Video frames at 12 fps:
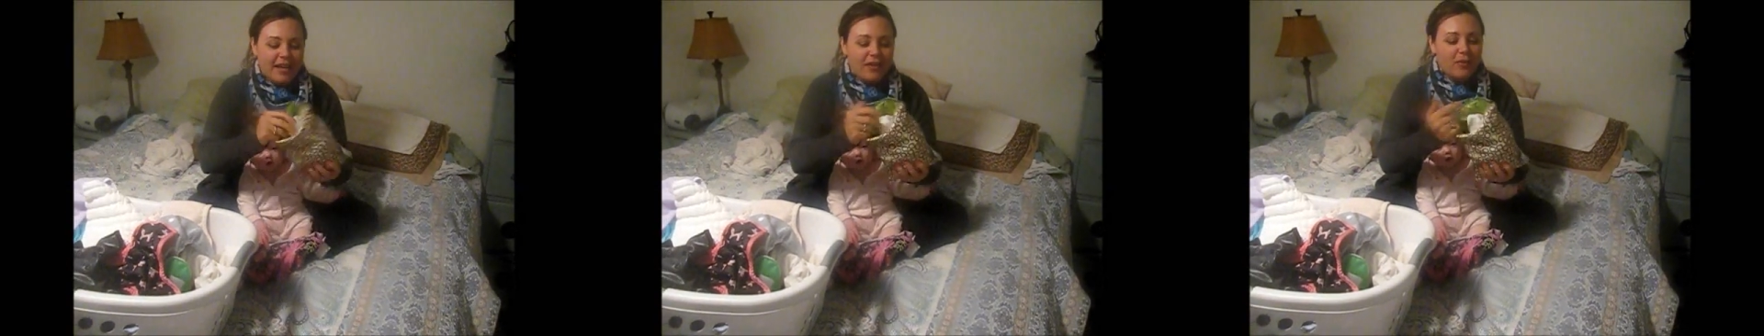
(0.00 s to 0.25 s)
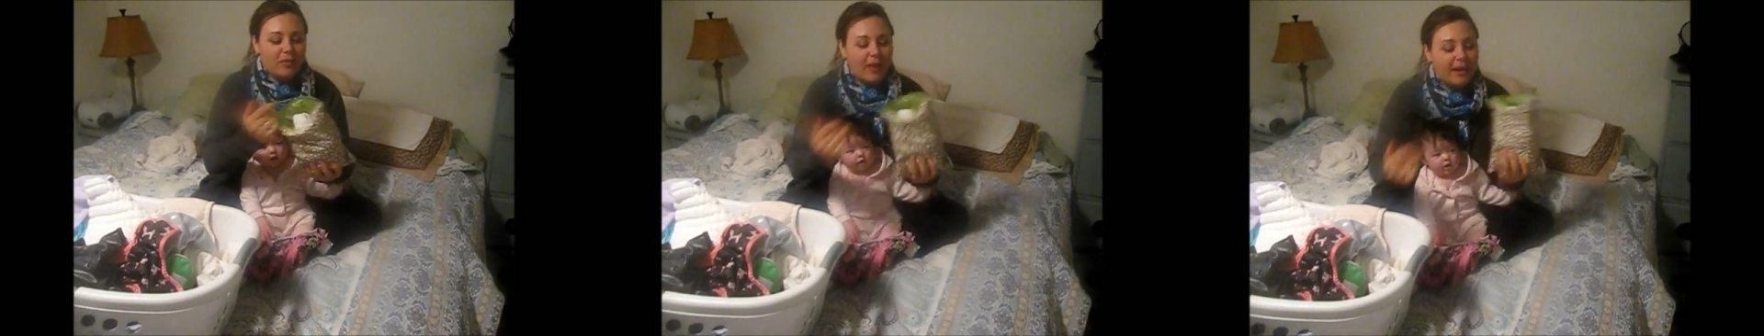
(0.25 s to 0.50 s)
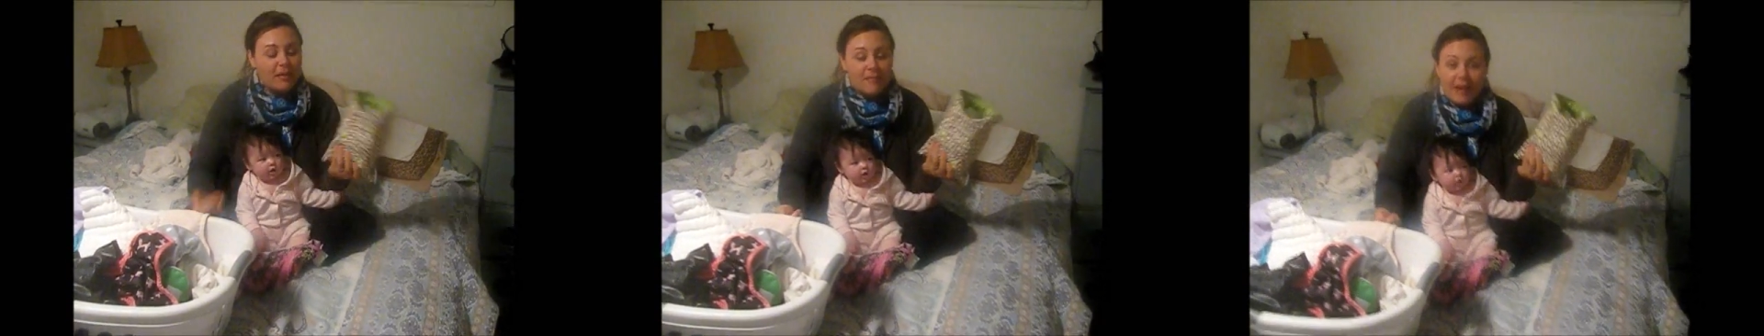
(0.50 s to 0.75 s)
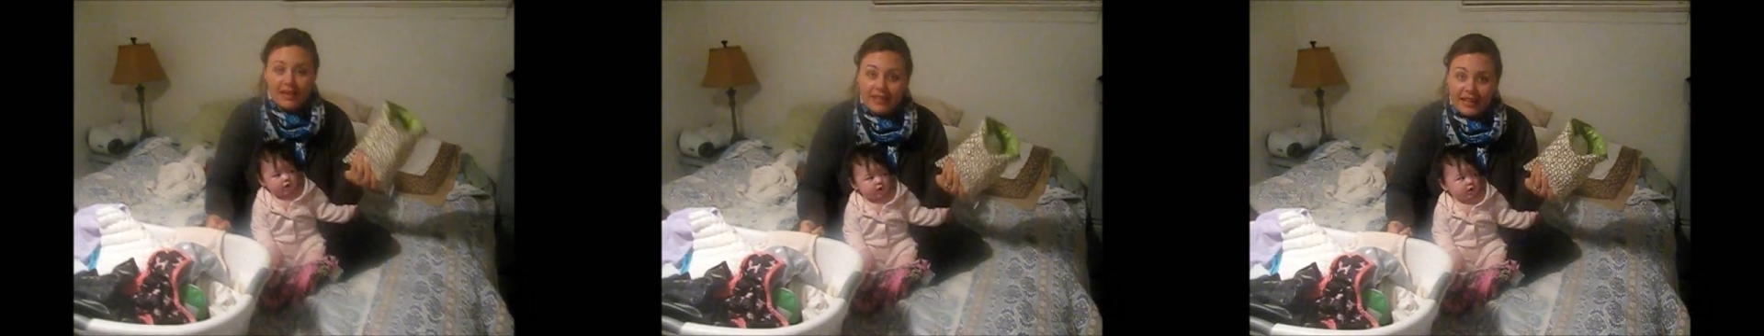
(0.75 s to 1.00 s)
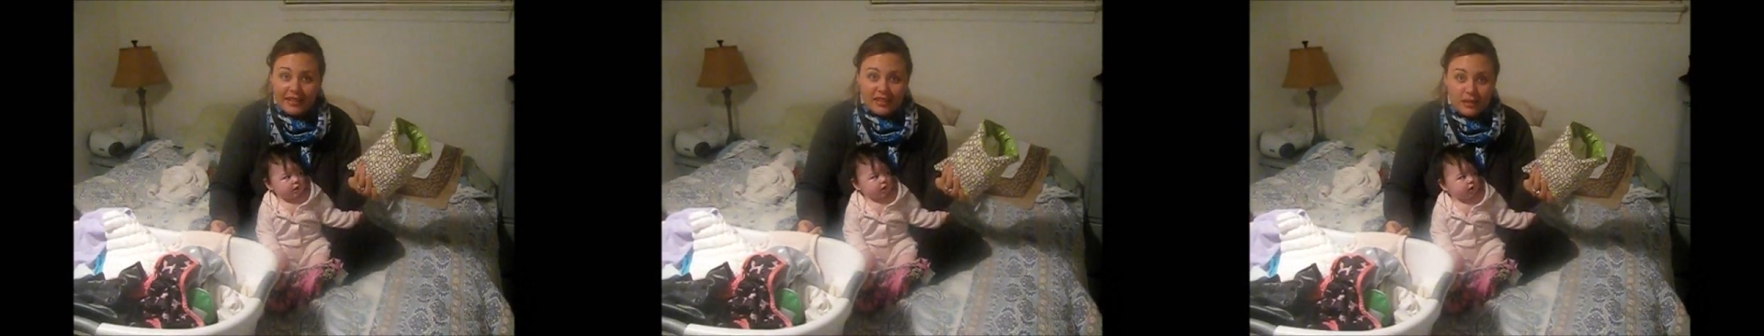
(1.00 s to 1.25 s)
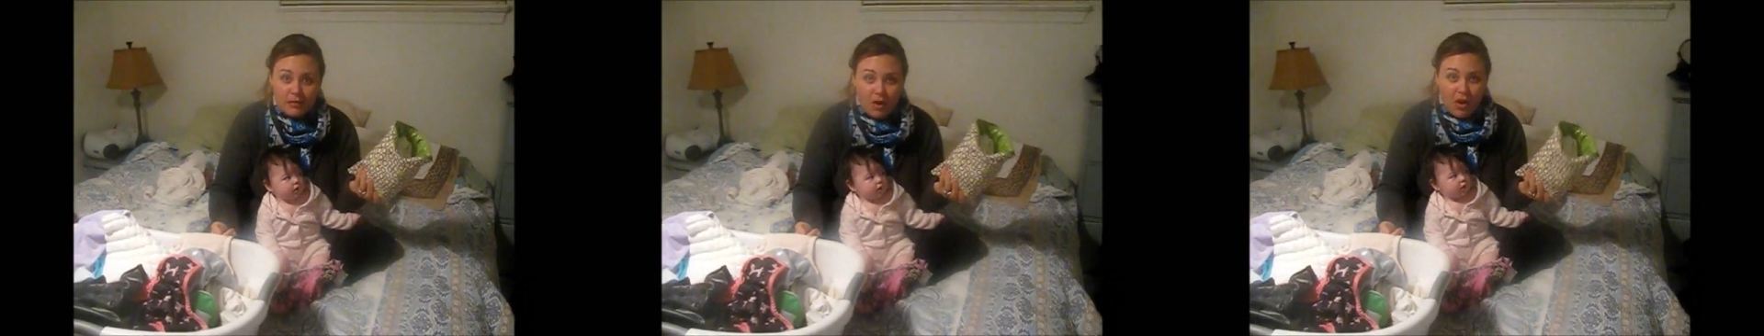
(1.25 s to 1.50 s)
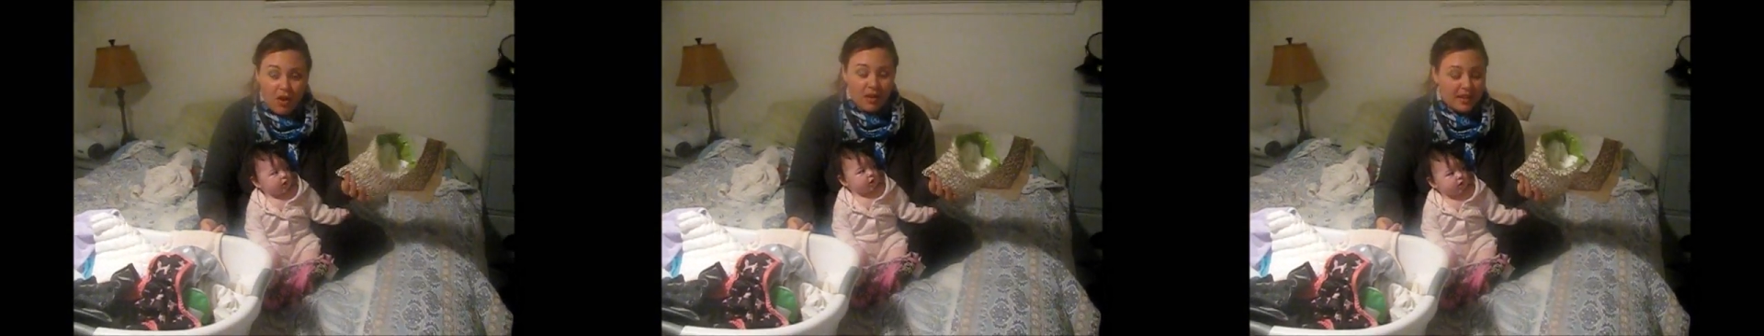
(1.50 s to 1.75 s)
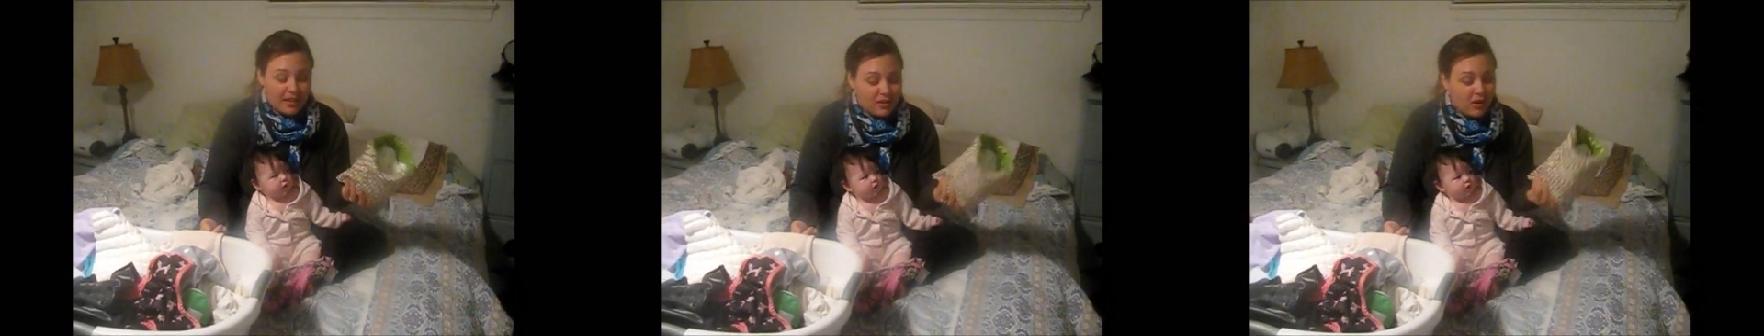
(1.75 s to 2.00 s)
don't recommend getting the small
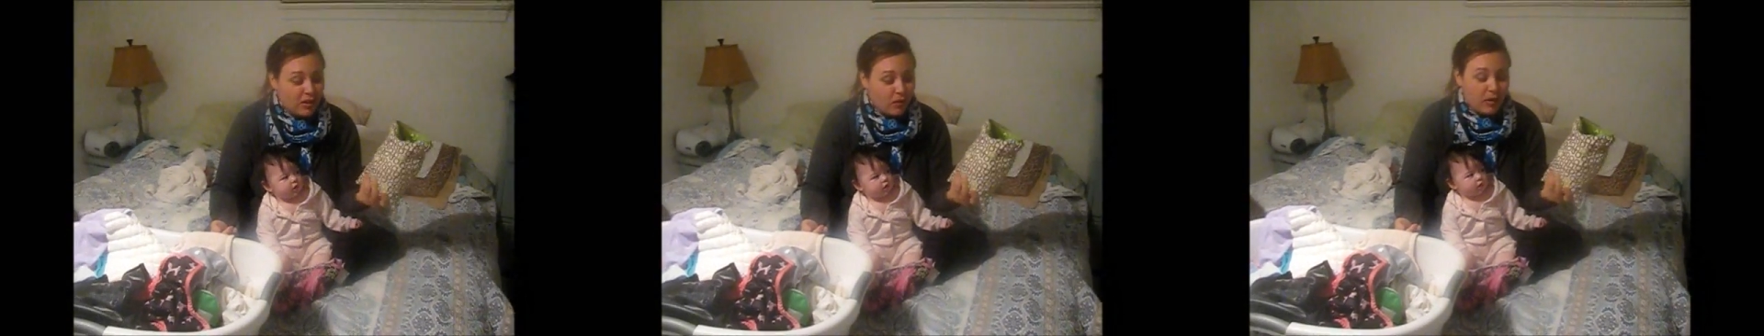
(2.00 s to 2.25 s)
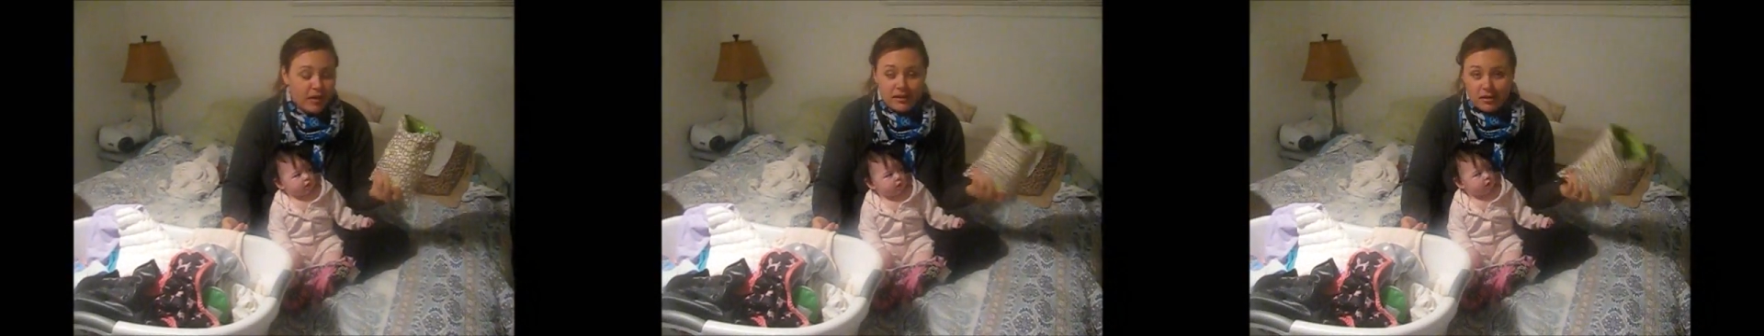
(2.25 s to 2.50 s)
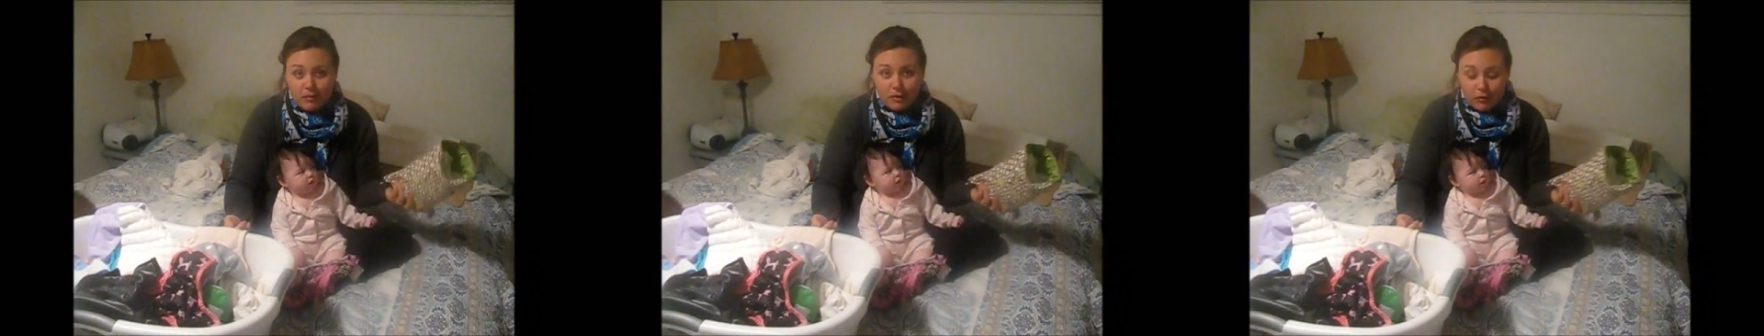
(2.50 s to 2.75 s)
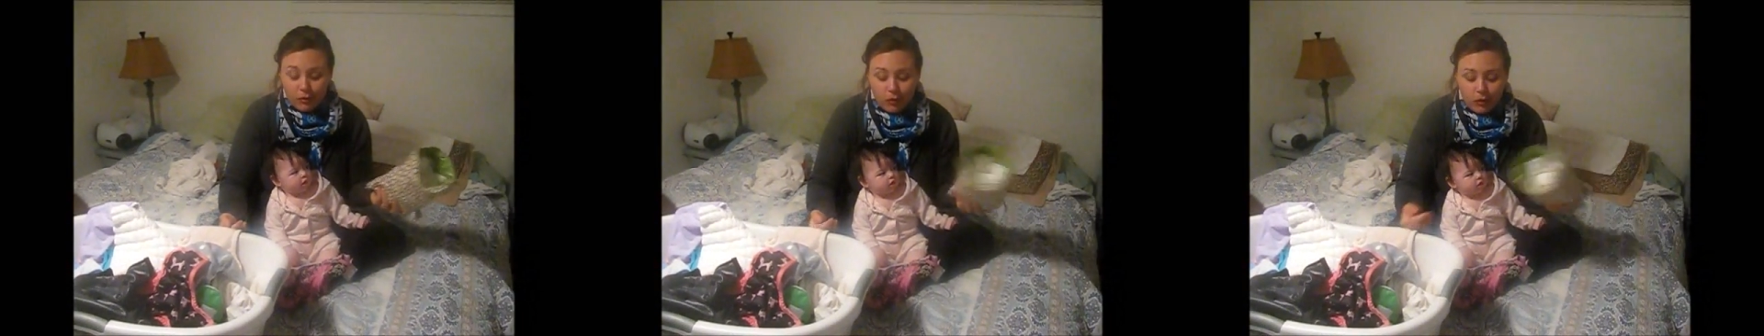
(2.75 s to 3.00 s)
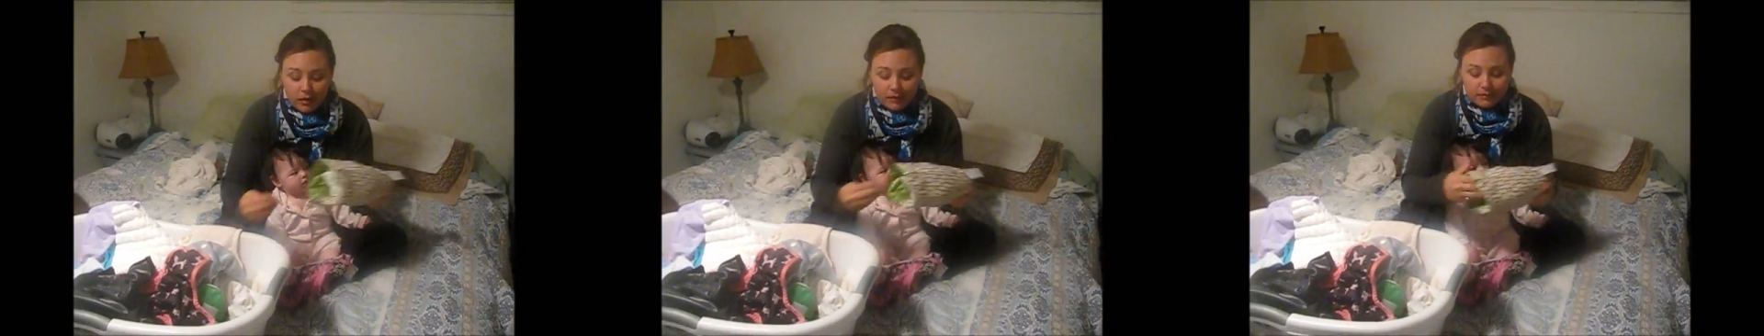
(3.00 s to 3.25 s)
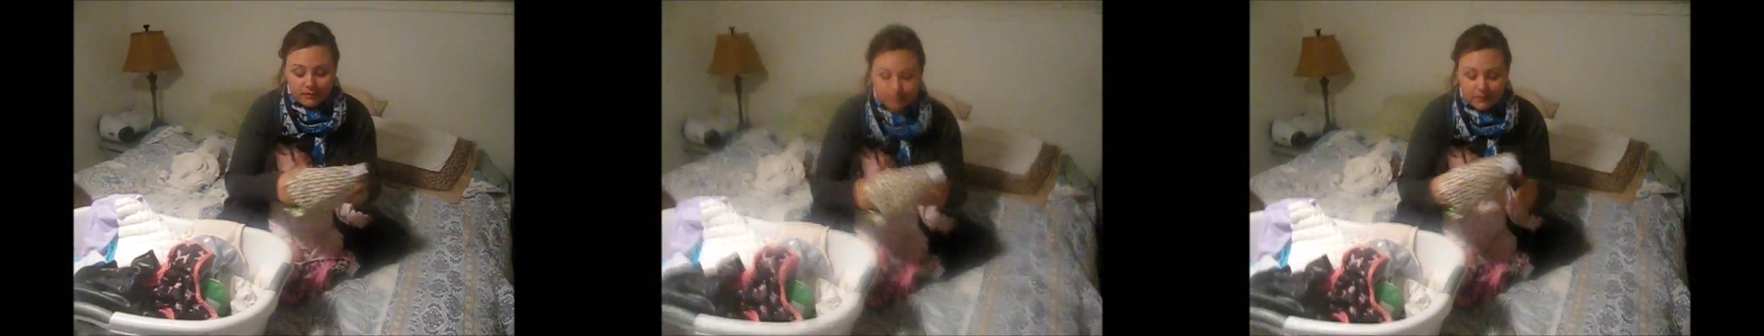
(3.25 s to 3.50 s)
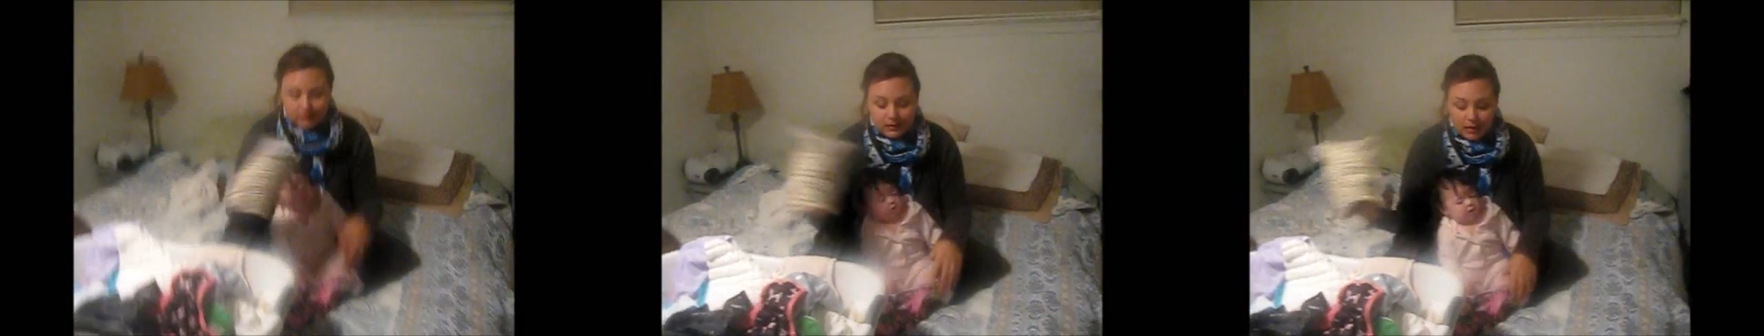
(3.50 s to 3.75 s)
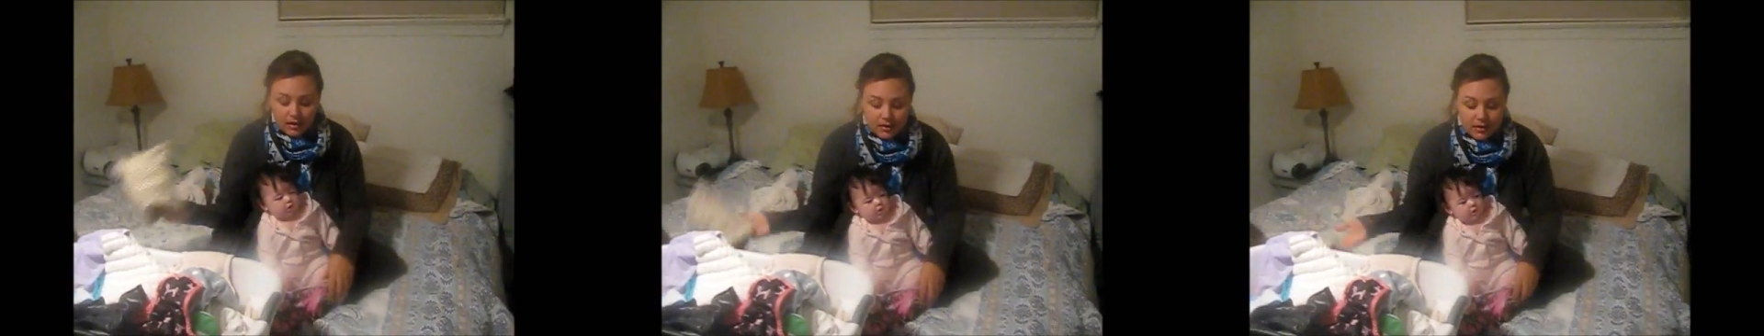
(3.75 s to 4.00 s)
unless all you want is something for one.
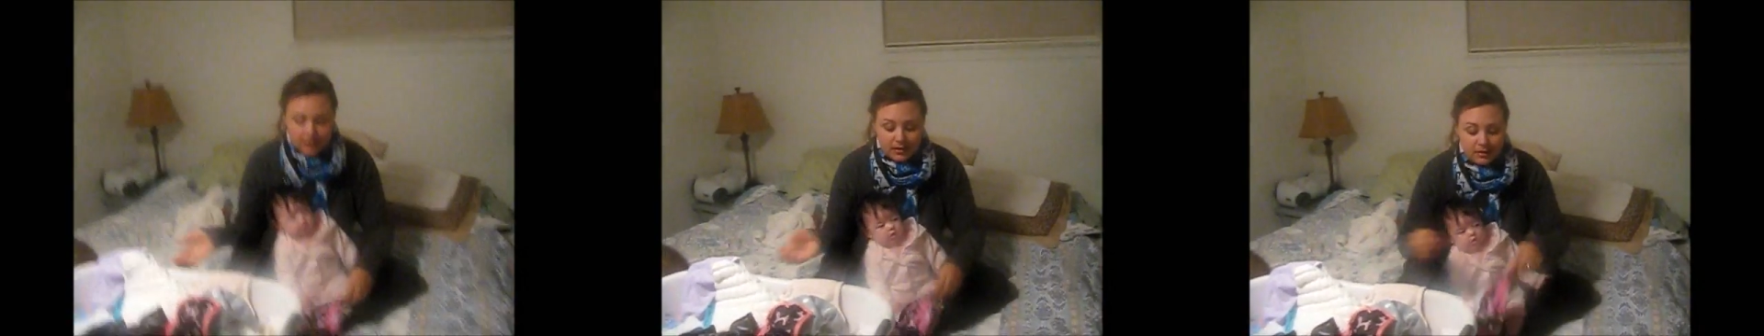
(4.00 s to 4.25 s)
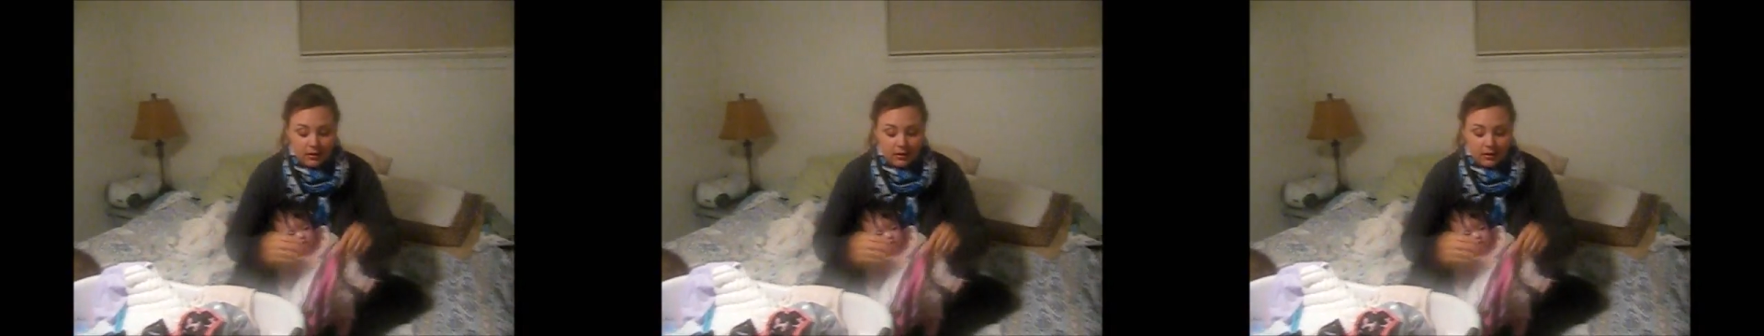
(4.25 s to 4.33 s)
This is a